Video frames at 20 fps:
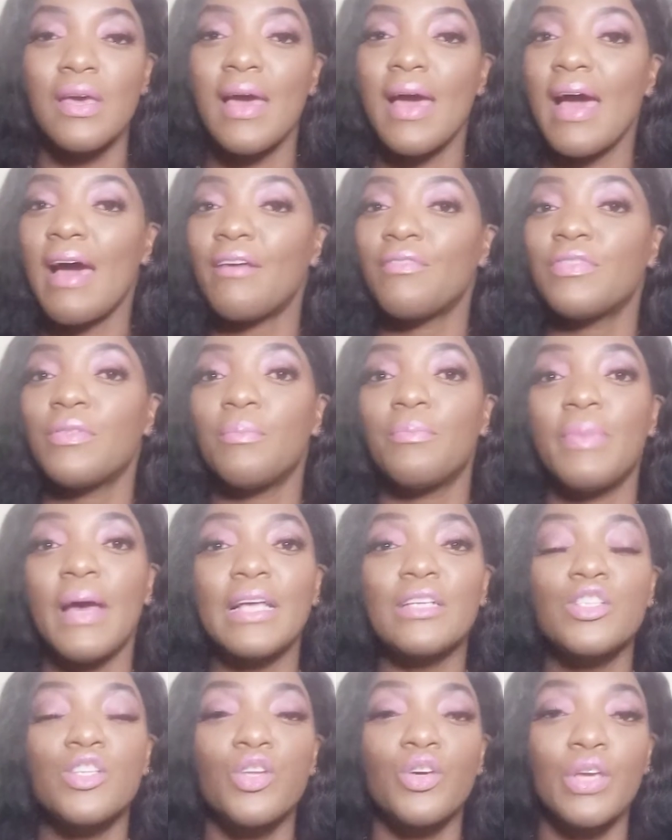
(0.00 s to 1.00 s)
have the
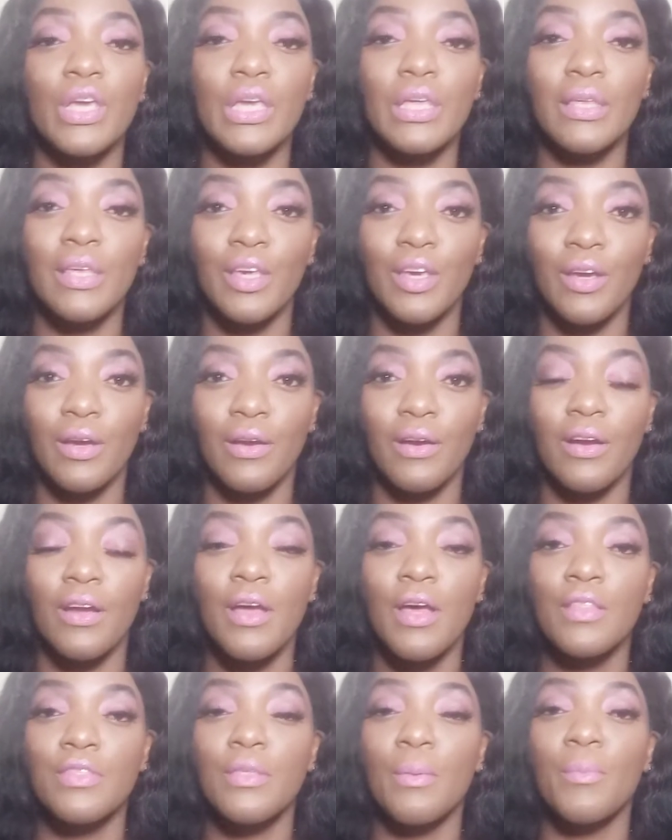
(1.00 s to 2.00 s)
best looking hair,
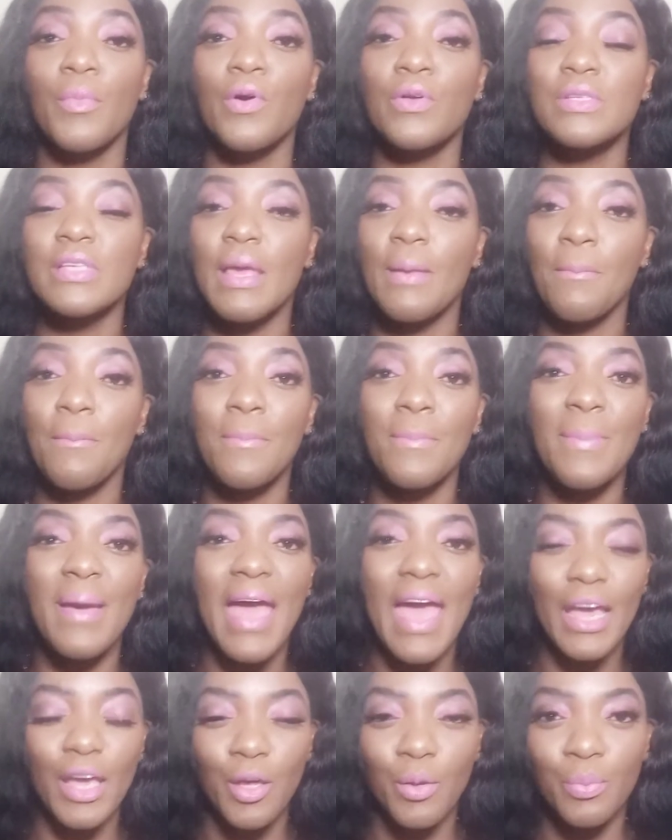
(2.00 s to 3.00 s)
the most
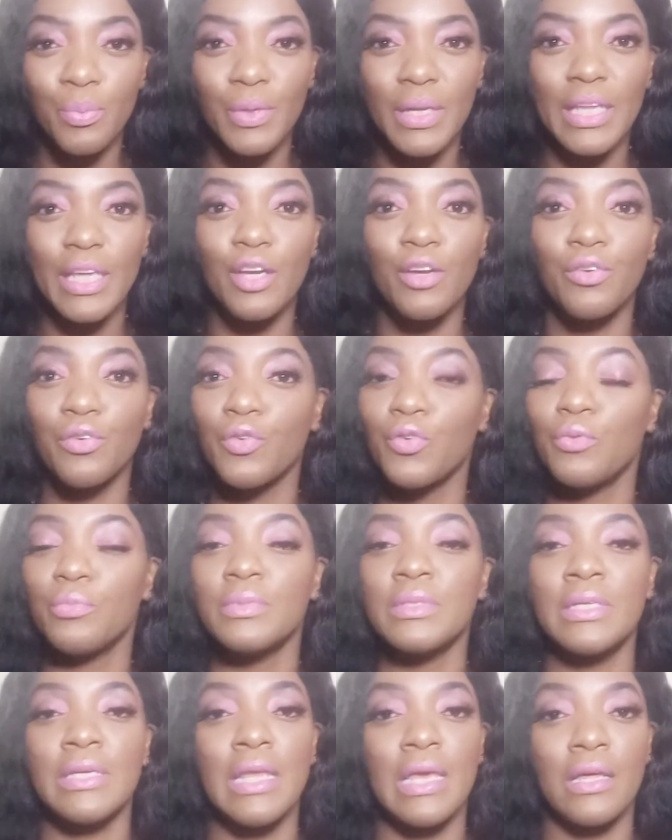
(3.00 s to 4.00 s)
impeccably
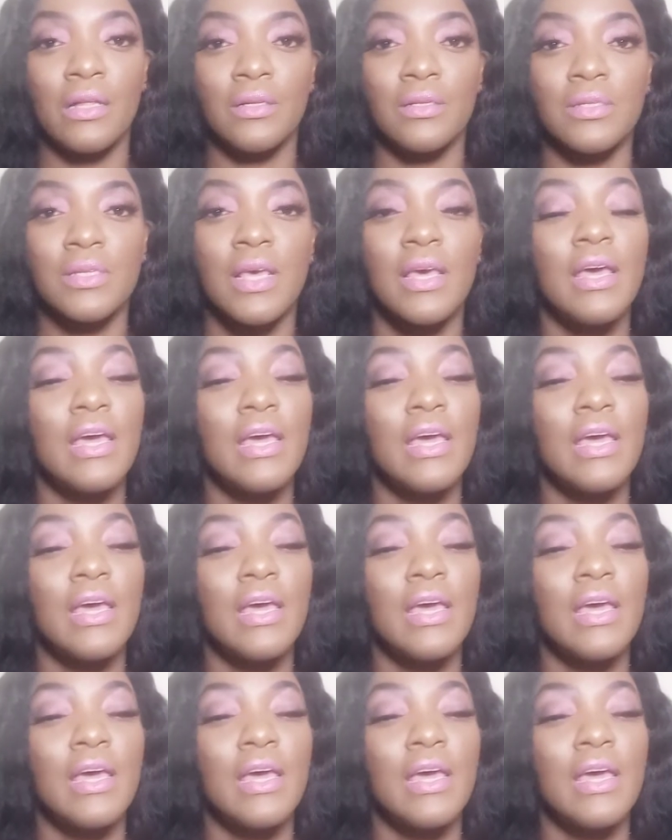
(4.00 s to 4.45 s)
groomed nails,